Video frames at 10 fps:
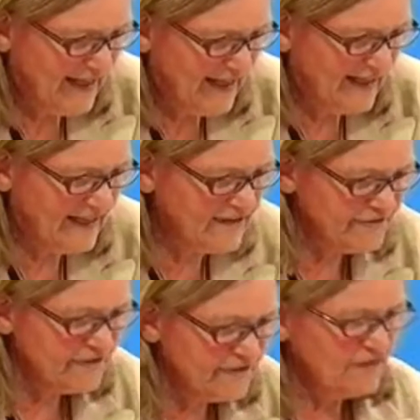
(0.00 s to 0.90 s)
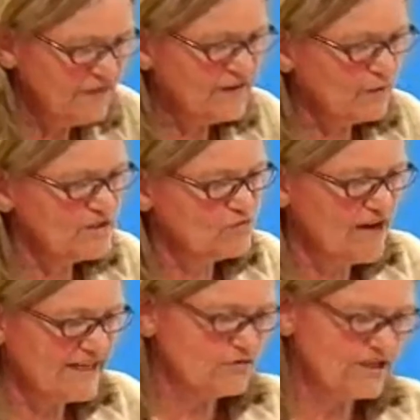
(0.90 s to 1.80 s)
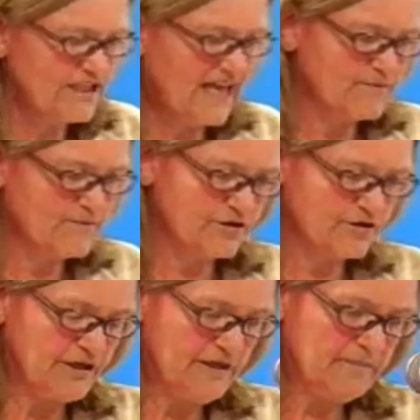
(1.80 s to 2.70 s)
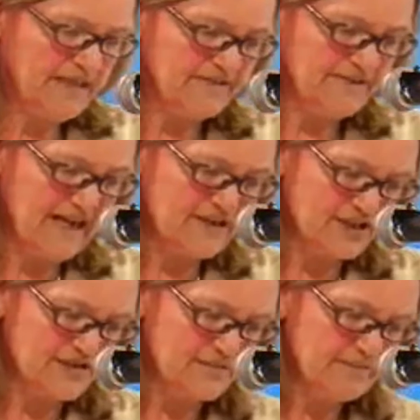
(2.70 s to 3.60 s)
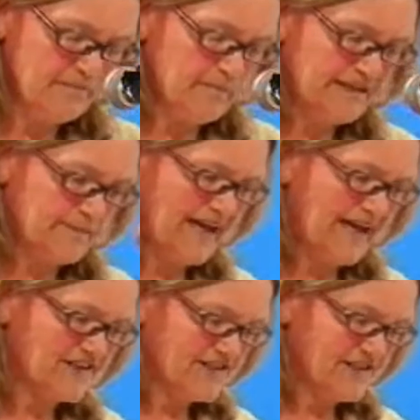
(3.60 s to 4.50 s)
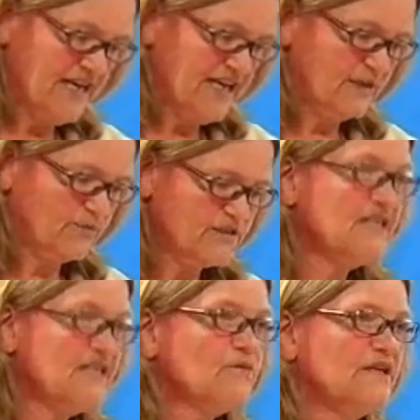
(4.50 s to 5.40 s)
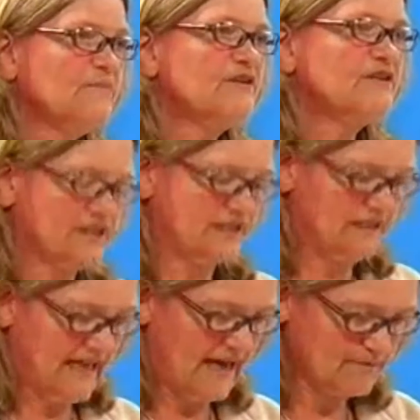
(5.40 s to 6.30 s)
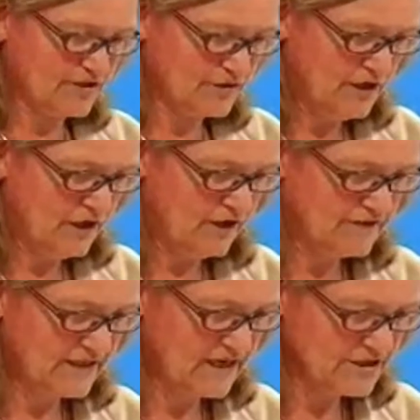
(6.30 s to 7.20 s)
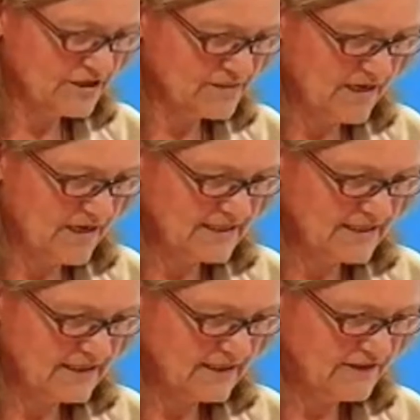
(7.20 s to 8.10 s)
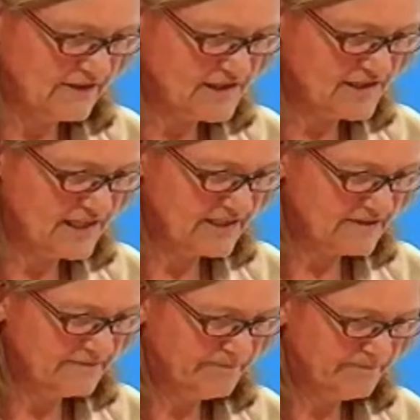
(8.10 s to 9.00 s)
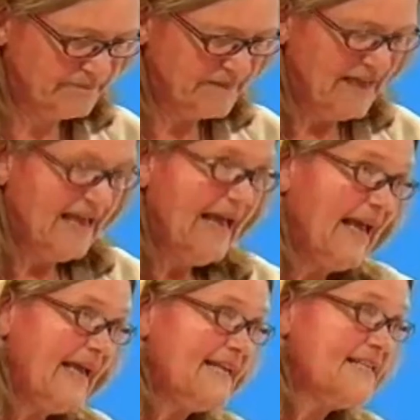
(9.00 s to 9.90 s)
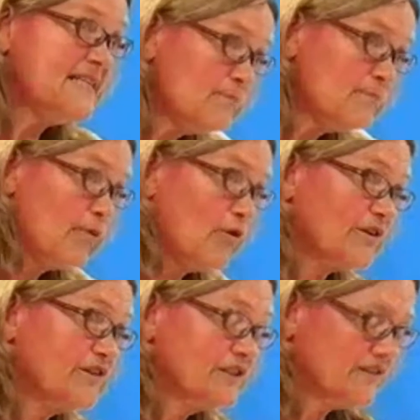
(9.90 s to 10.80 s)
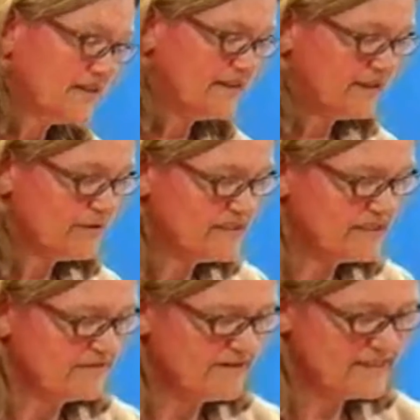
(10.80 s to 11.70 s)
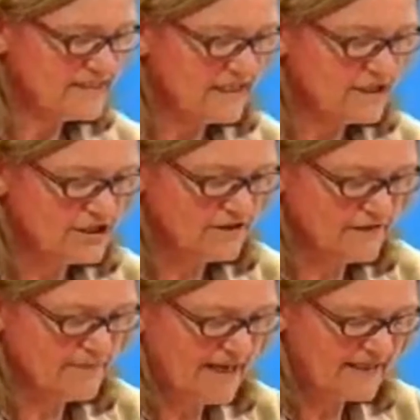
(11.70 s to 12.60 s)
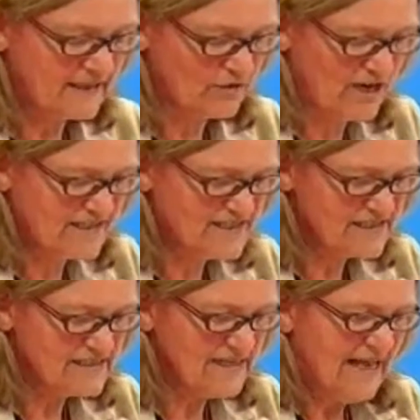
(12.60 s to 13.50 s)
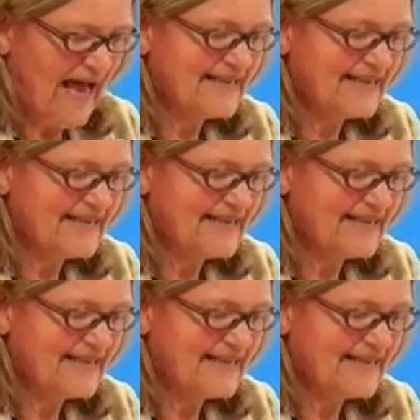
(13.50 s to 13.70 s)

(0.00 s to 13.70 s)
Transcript: If there was regulatory capture by the banks, there was equally political capture of the largest party in the state. It is important that there is an investigation of the banking crisis, and